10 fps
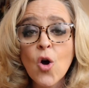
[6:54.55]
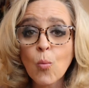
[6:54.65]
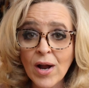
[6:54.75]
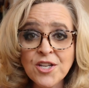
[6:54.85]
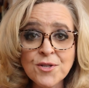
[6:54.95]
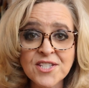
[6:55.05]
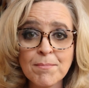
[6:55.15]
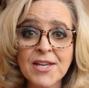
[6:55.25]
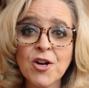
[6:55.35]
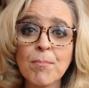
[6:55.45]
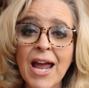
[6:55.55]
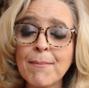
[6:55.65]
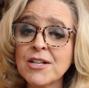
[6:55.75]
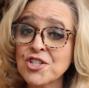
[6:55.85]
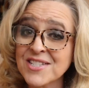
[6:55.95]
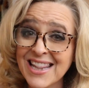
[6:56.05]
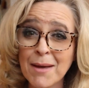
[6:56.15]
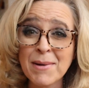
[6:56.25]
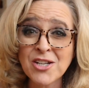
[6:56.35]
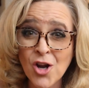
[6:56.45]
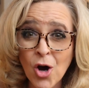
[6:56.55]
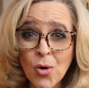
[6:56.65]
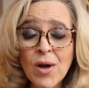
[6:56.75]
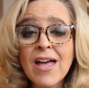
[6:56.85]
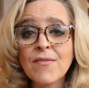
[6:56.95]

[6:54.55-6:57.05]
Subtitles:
When you submit your payment, just let me know